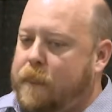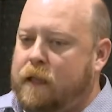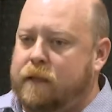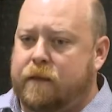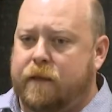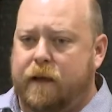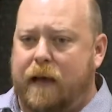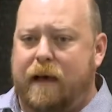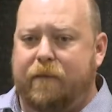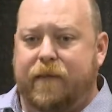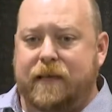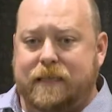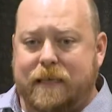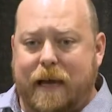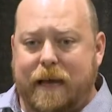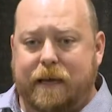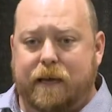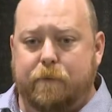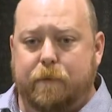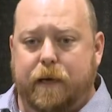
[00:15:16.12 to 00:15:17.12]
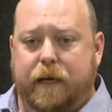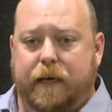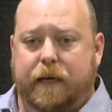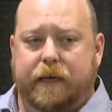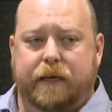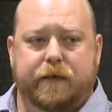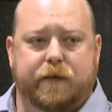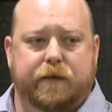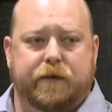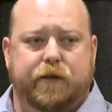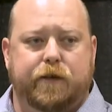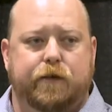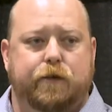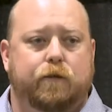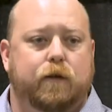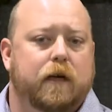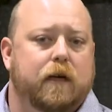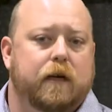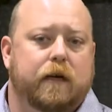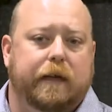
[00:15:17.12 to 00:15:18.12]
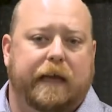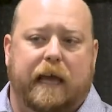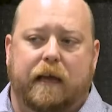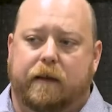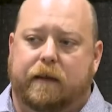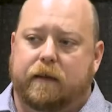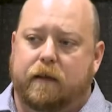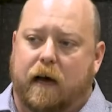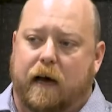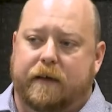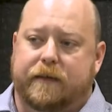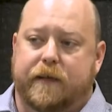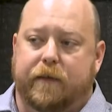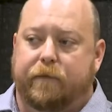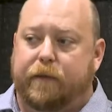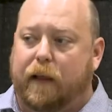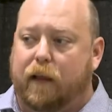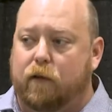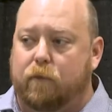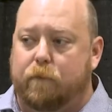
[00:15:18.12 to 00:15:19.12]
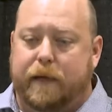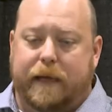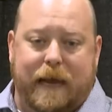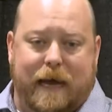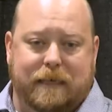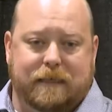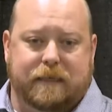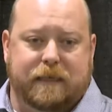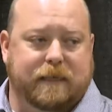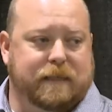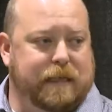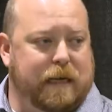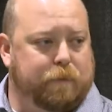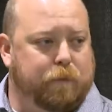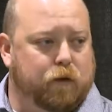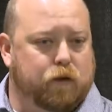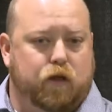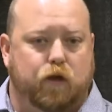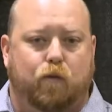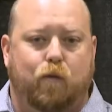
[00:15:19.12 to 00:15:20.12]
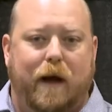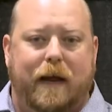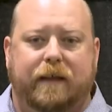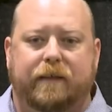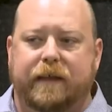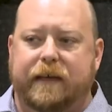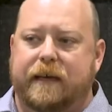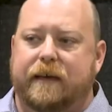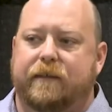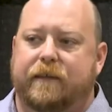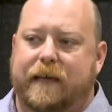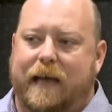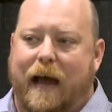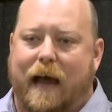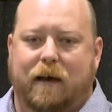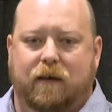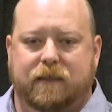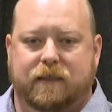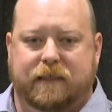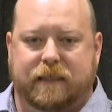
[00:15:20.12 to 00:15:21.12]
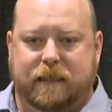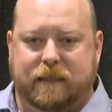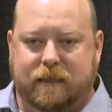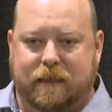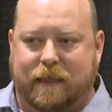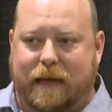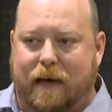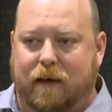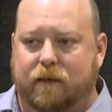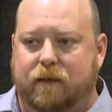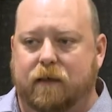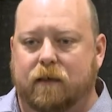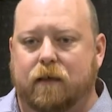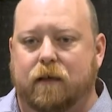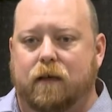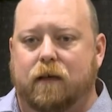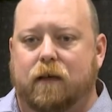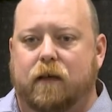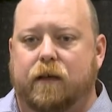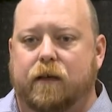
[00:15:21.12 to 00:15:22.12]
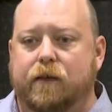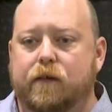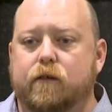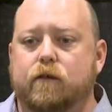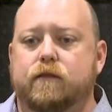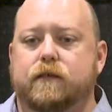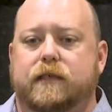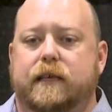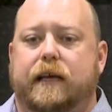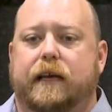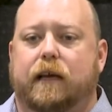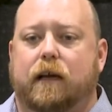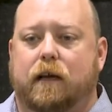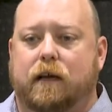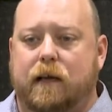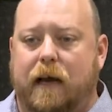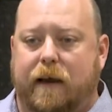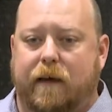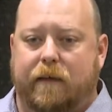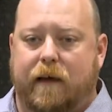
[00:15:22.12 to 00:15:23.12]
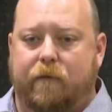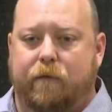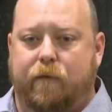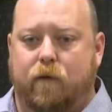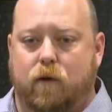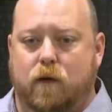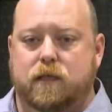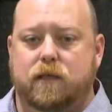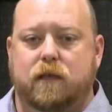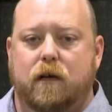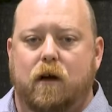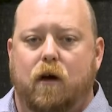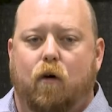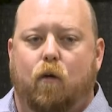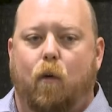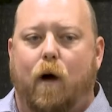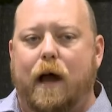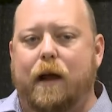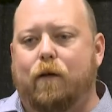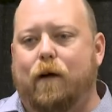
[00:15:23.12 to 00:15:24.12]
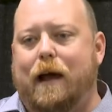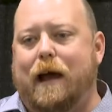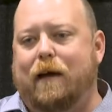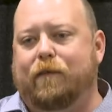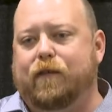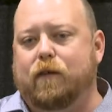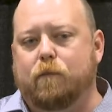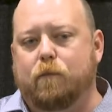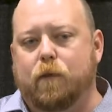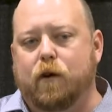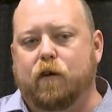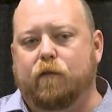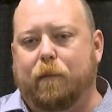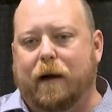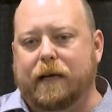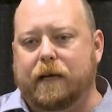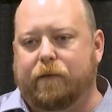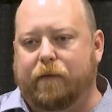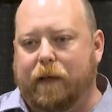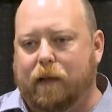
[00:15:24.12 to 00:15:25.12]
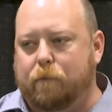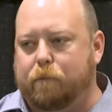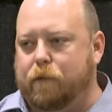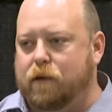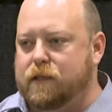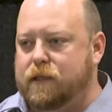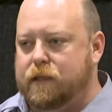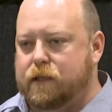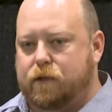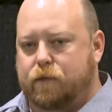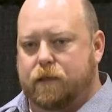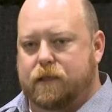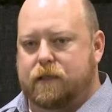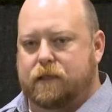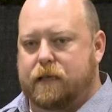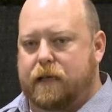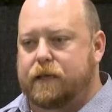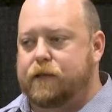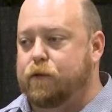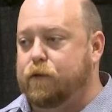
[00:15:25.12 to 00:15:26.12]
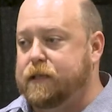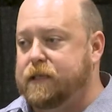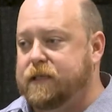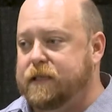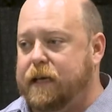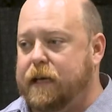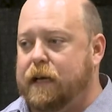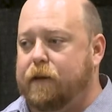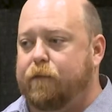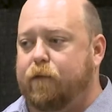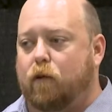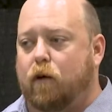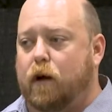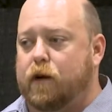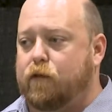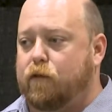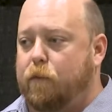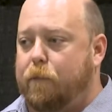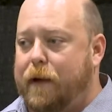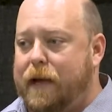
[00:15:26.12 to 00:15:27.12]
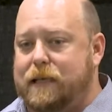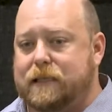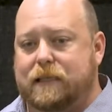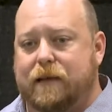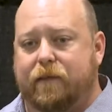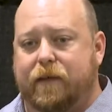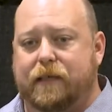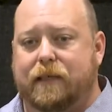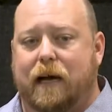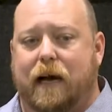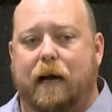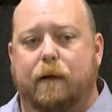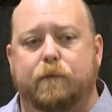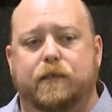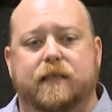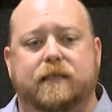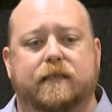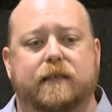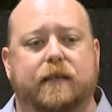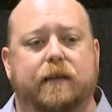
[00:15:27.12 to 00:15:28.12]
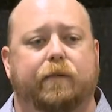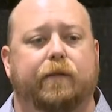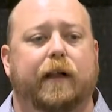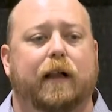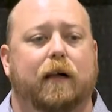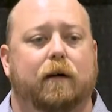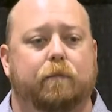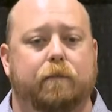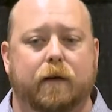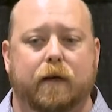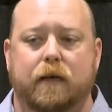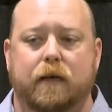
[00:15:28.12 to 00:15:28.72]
the FSI community to do development, as an example, directly in the IL6 cloud, using kind of that force. Why do I have to move my developers into a skiff or onto a base every time just to develop